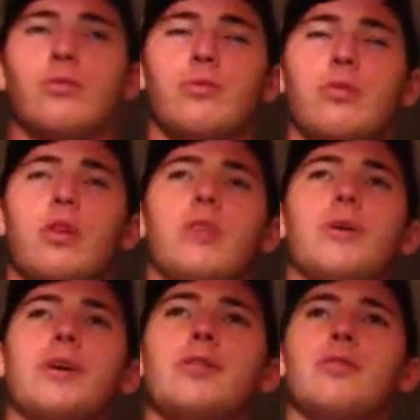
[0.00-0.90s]

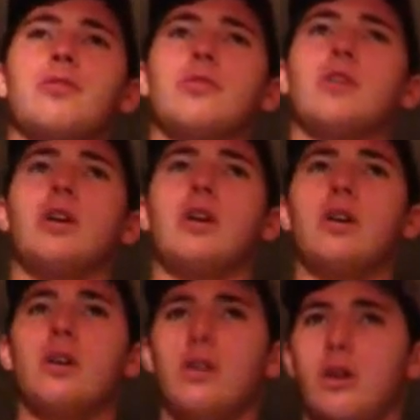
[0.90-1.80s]
Regular
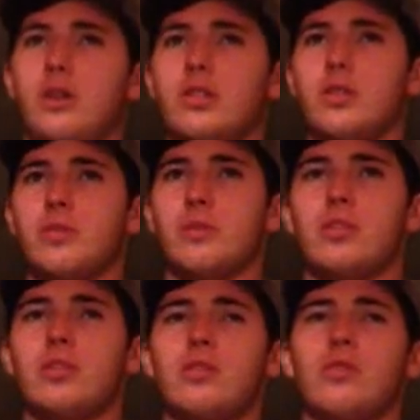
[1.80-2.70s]
also
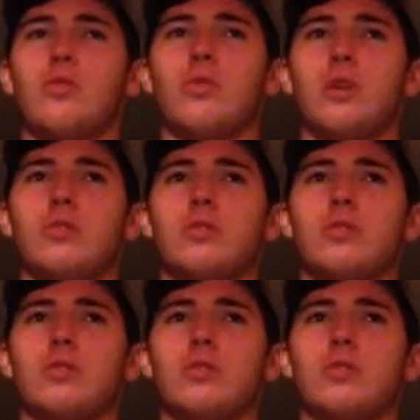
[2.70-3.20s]
expected to know it well,